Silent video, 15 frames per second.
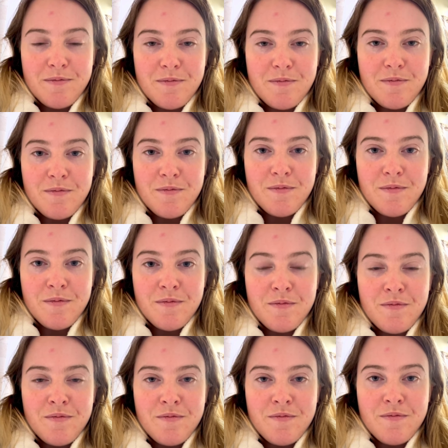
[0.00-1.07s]

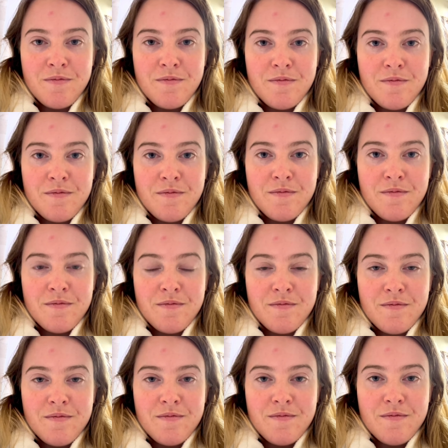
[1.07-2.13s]

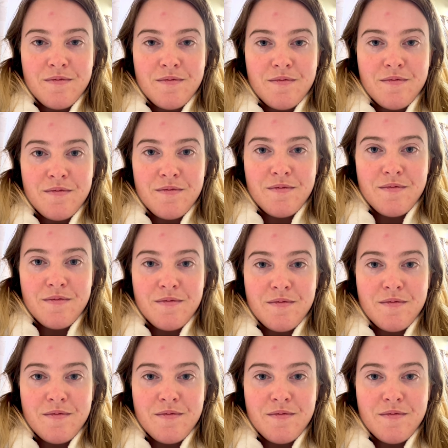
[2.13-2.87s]
[no speech]